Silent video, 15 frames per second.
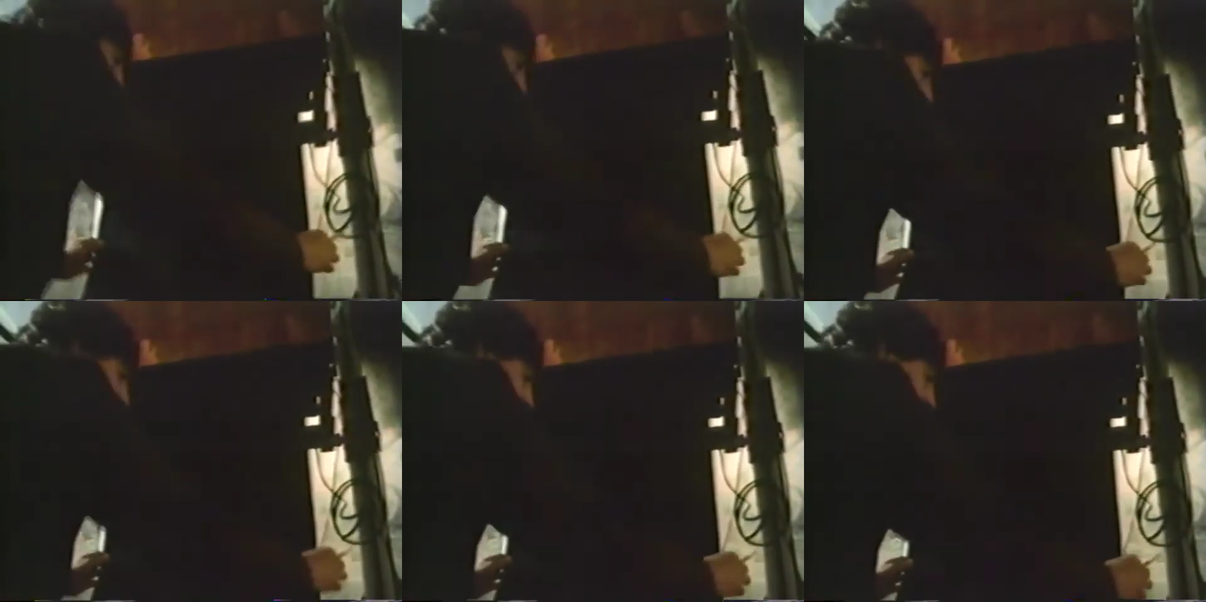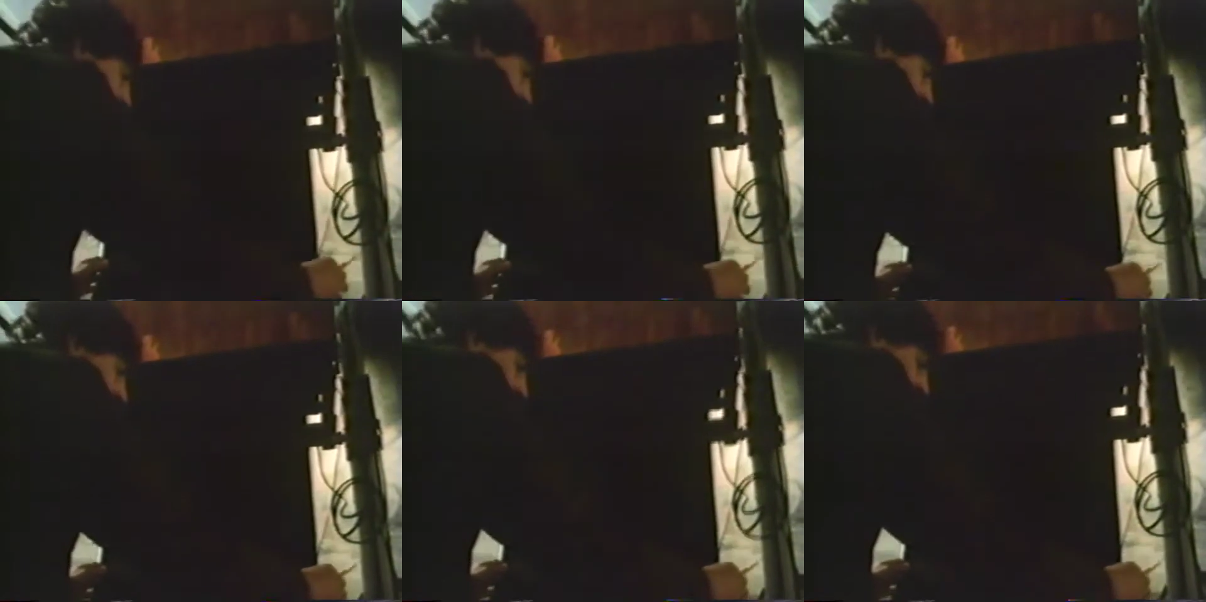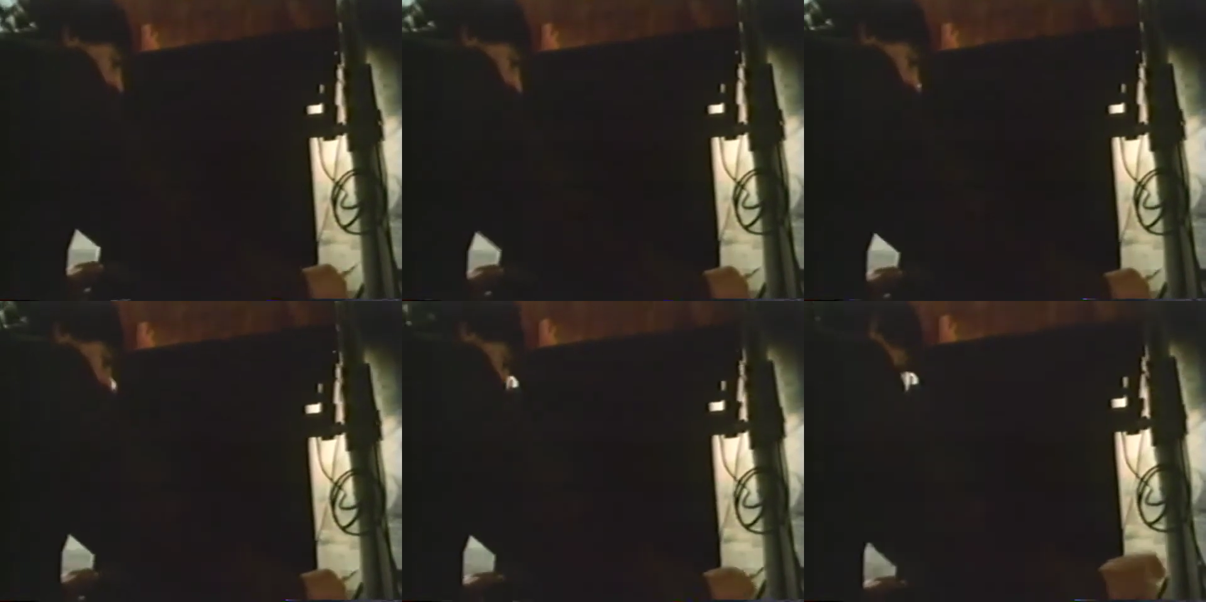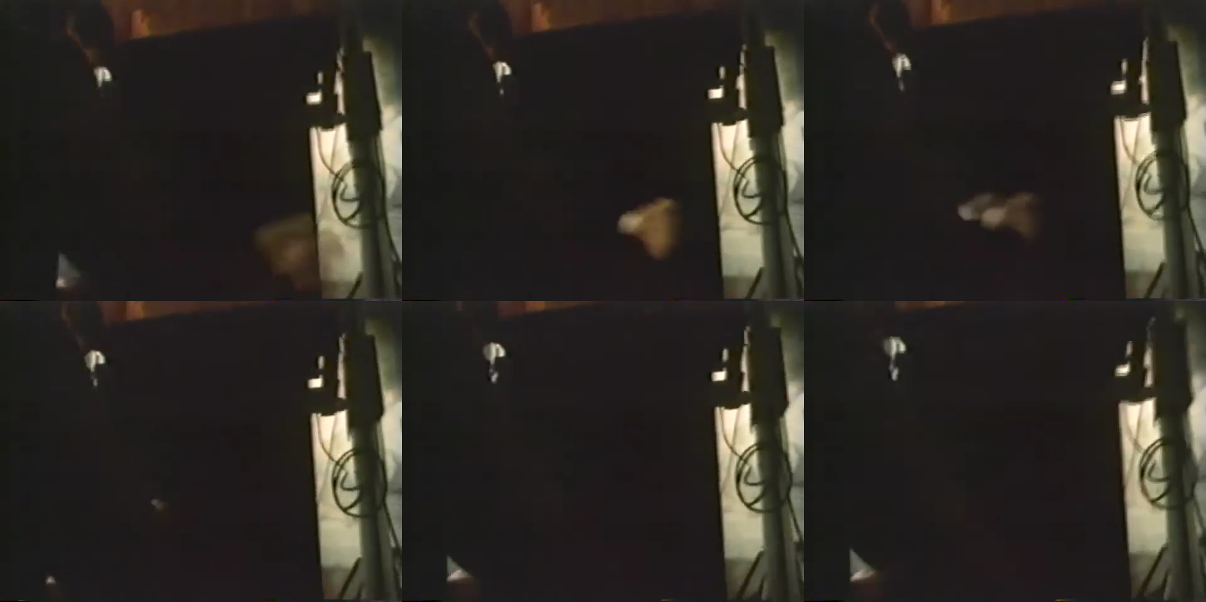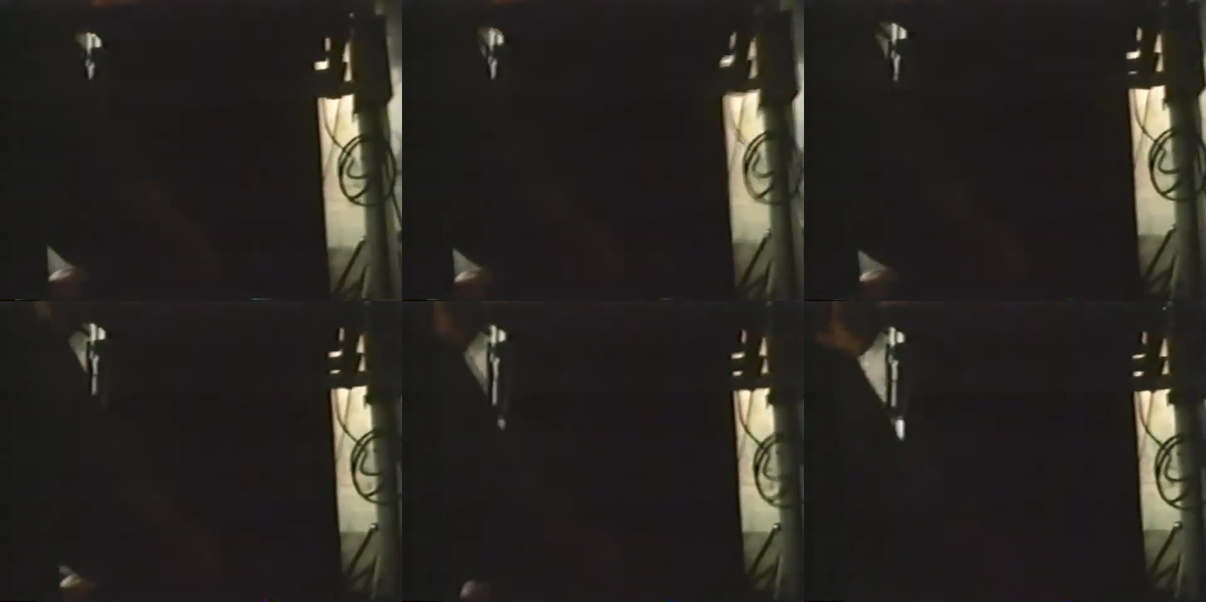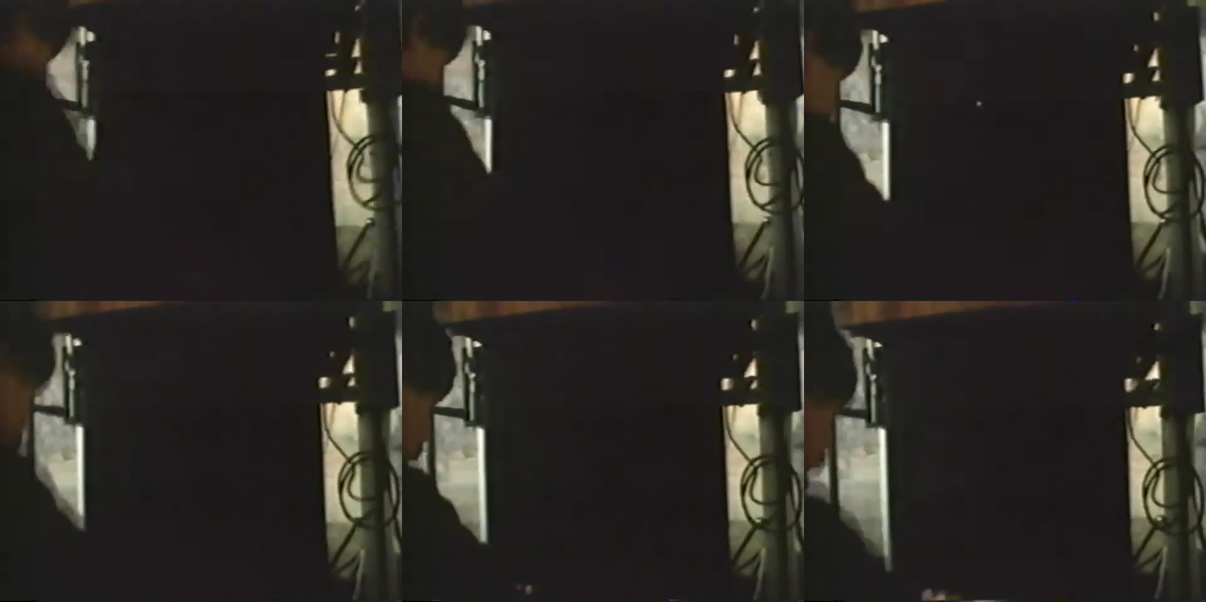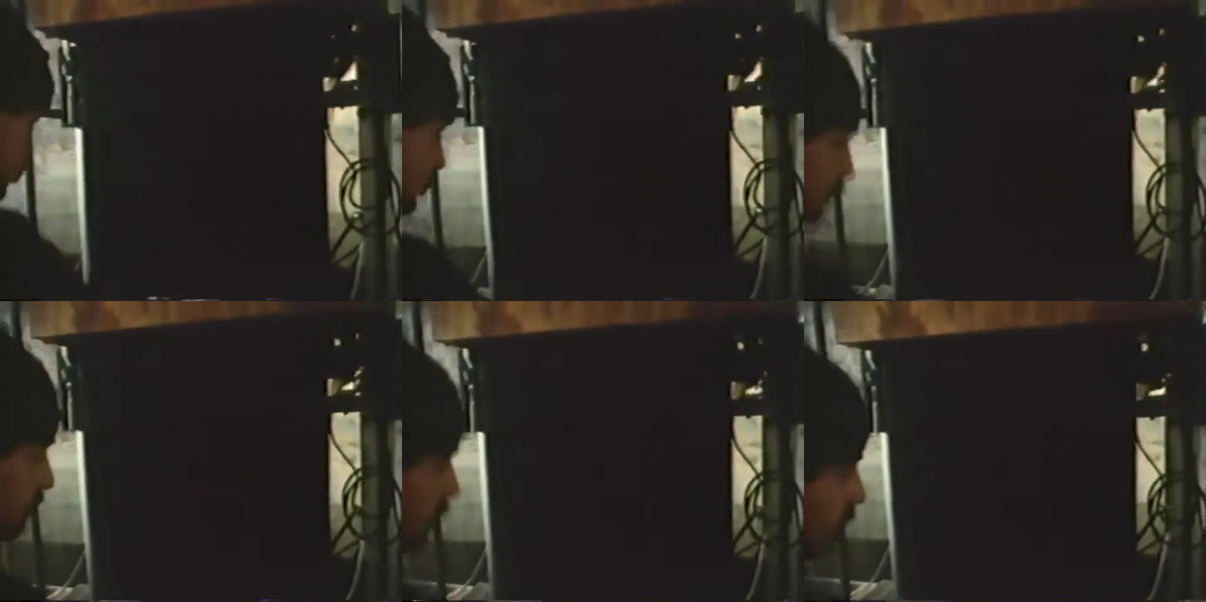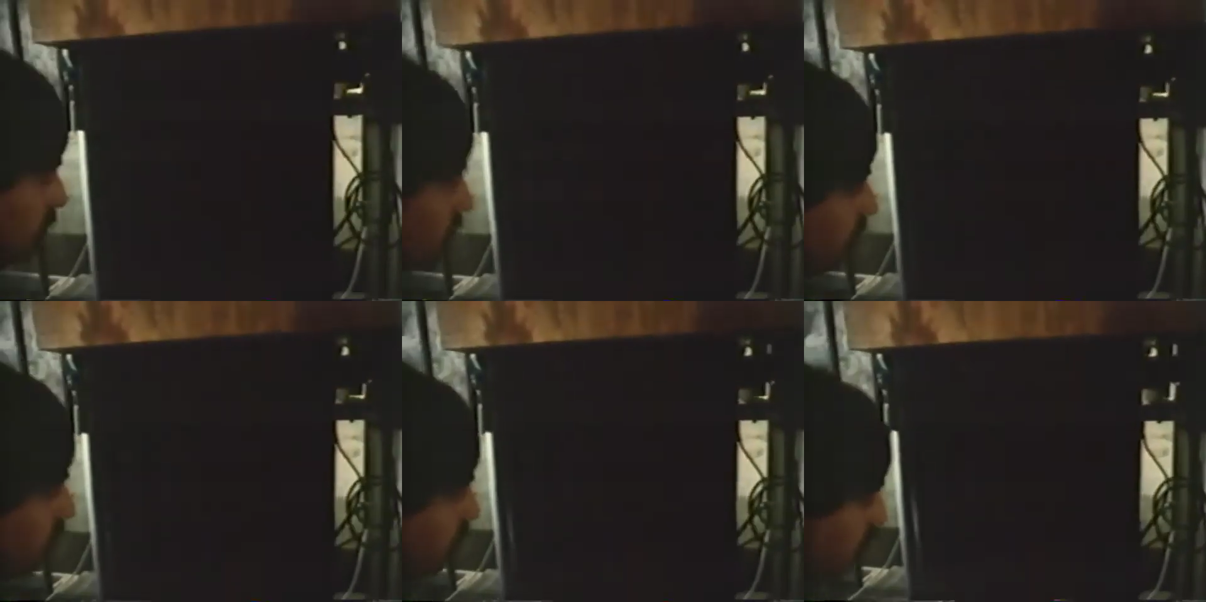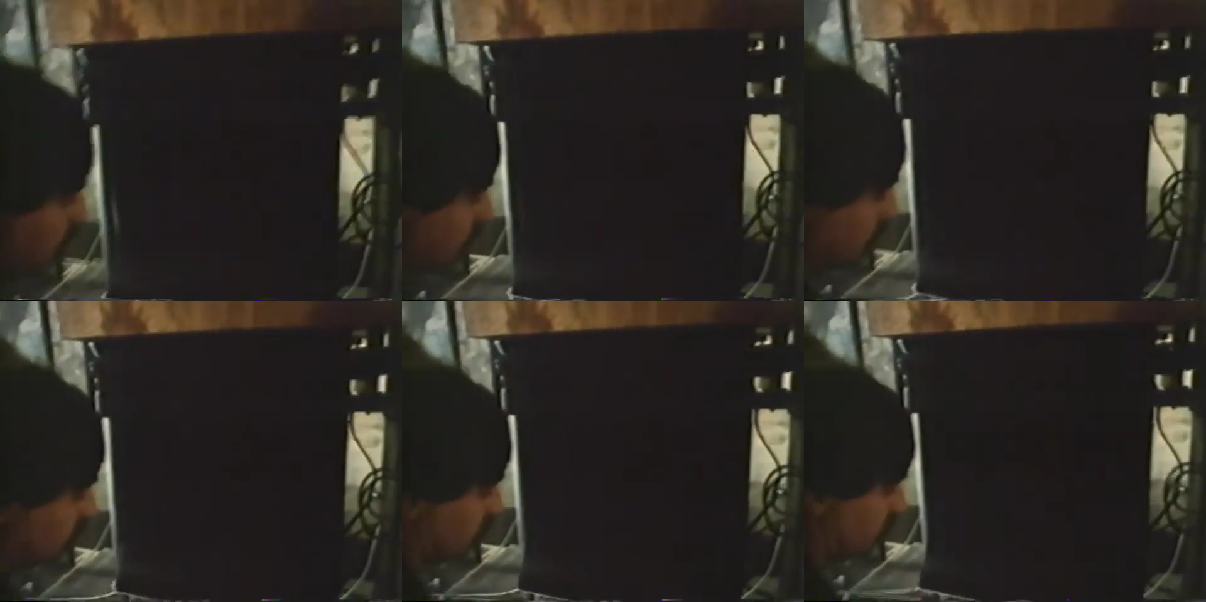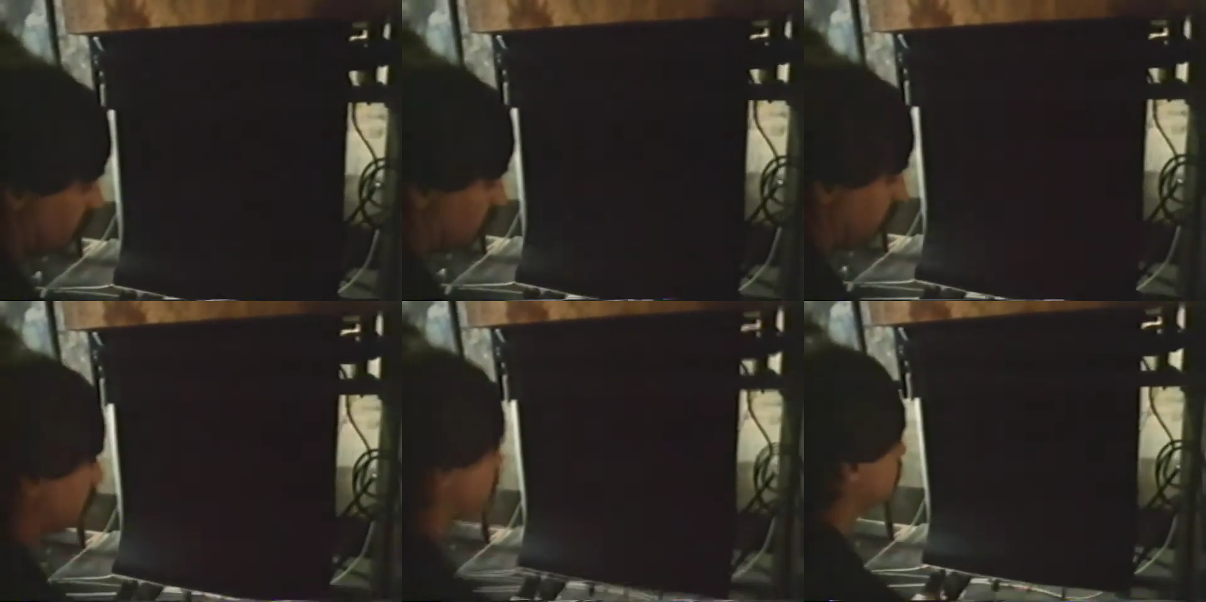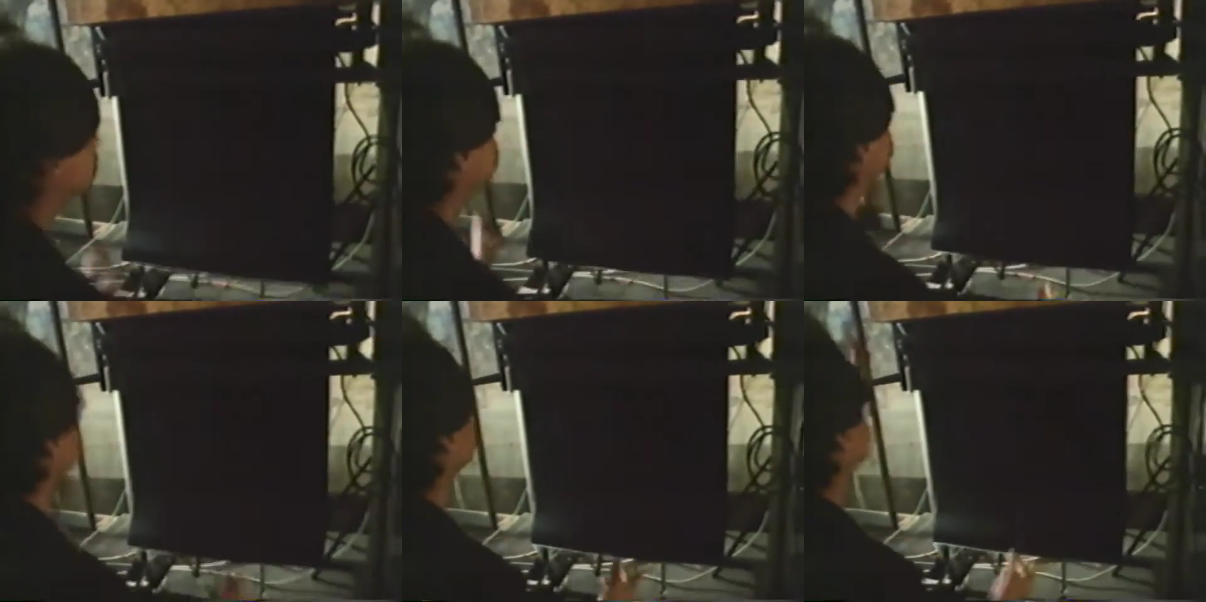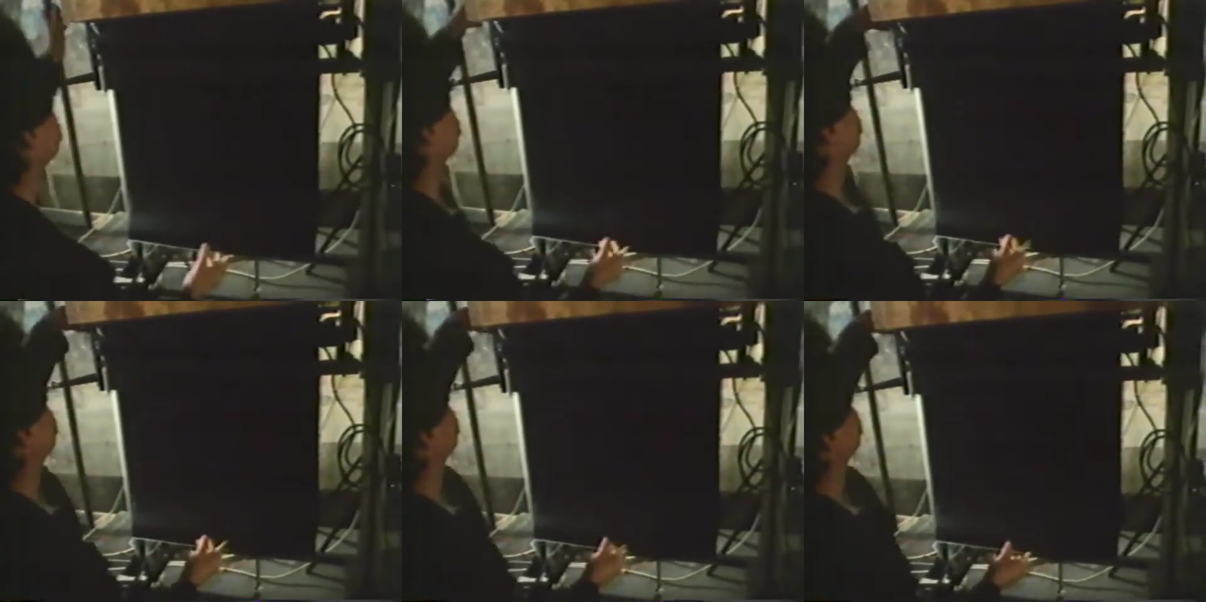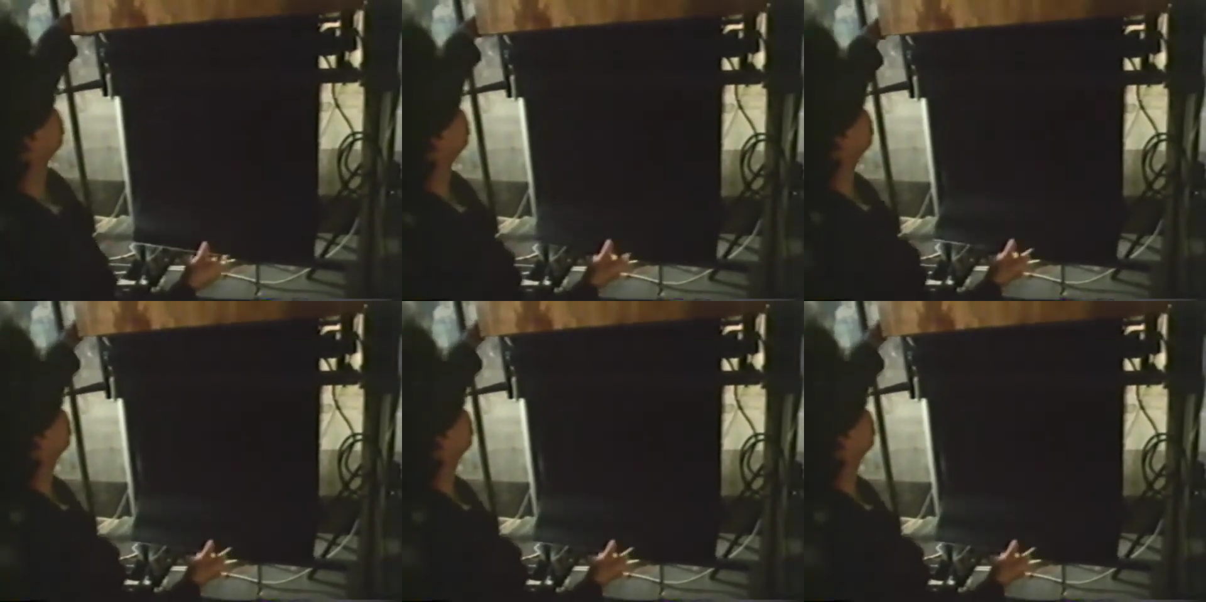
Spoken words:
[unreadable: no face in view]